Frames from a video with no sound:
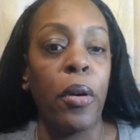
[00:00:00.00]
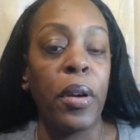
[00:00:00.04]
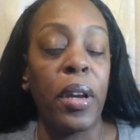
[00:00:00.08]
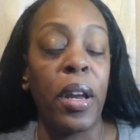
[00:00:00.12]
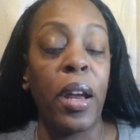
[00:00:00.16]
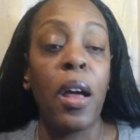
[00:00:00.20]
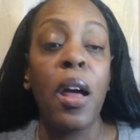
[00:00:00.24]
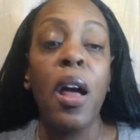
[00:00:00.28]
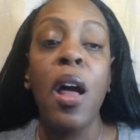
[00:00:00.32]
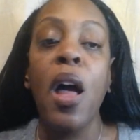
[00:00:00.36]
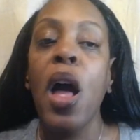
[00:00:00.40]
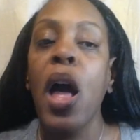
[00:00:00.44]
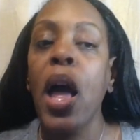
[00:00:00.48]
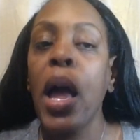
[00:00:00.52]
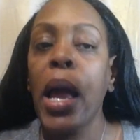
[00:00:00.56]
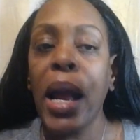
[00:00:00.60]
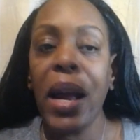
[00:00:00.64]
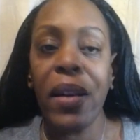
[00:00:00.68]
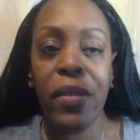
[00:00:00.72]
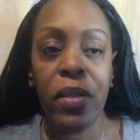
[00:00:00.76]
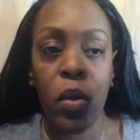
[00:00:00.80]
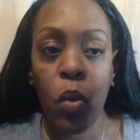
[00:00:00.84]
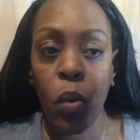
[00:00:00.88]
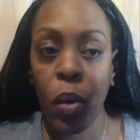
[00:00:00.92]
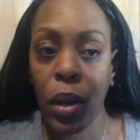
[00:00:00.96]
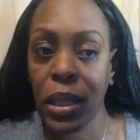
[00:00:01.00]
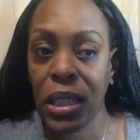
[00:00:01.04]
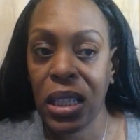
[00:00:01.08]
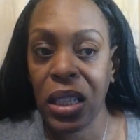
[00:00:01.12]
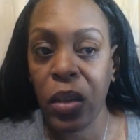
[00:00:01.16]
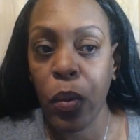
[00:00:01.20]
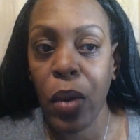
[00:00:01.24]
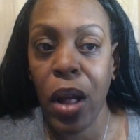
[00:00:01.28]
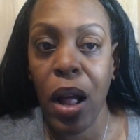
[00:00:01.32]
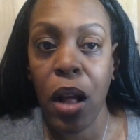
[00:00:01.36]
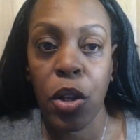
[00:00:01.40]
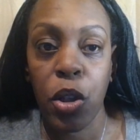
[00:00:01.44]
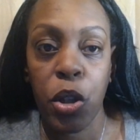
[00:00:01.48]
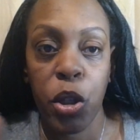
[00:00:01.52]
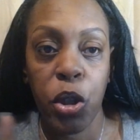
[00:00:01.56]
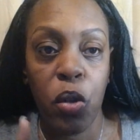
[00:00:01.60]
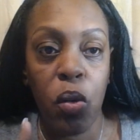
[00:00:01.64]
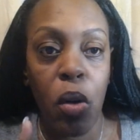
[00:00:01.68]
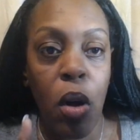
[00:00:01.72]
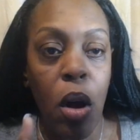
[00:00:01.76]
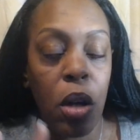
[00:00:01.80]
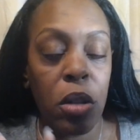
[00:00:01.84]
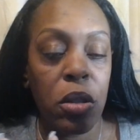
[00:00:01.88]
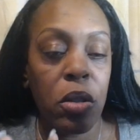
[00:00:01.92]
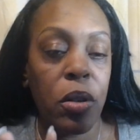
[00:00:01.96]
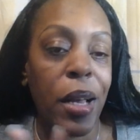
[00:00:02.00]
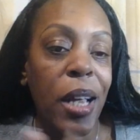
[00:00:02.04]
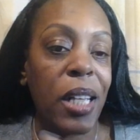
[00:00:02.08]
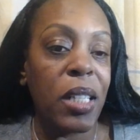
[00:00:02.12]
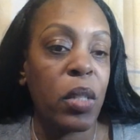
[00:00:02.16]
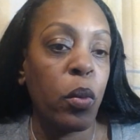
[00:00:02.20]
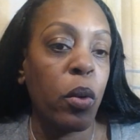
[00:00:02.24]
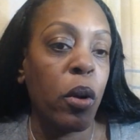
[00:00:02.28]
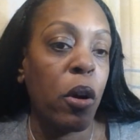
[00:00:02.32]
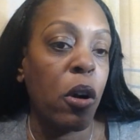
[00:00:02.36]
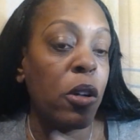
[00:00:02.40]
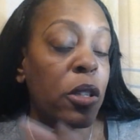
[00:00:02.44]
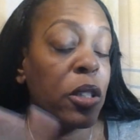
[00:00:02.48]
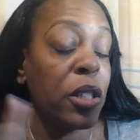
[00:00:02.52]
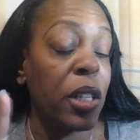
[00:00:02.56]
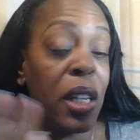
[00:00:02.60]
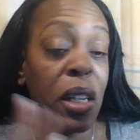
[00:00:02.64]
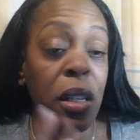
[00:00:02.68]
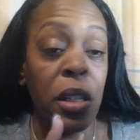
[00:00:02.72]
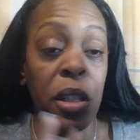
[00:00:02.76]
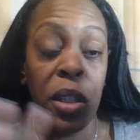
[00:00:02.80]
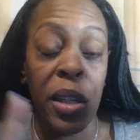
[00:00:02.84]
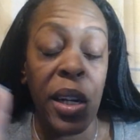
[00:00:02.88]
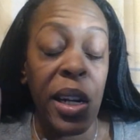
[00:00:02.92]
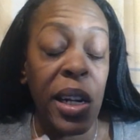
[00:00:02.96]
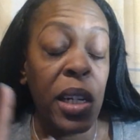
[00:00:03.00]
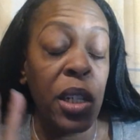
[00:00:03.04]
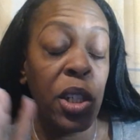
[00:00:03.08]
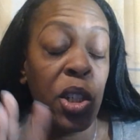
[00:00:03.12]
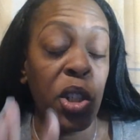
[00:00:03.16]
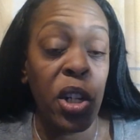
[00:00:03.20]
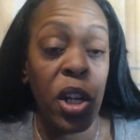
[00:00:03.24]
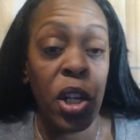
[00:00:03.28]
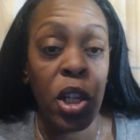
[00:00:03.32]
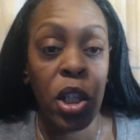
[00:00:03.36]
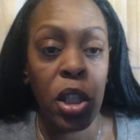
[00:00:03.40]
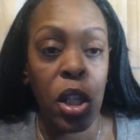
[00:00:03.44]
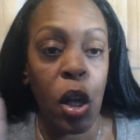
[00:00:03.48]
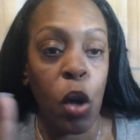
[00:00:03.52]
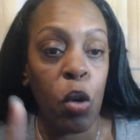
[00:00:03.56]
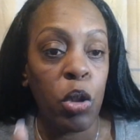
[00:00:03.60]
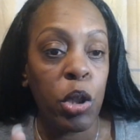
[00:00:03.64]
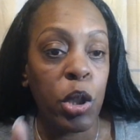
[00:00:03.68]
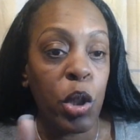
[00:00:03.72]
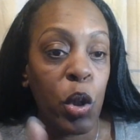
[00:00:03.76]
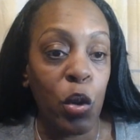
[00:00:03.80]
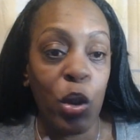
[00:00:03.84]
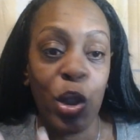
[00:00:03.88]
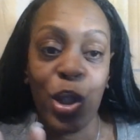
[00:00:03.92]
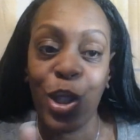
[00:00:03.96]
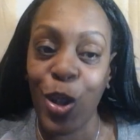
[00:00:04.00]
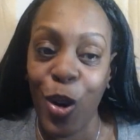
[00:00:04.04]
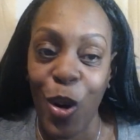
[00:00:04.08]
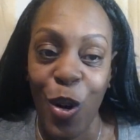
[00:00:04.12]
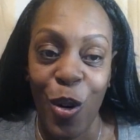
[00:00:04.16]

every once in a while too, also as well in in just those two stores,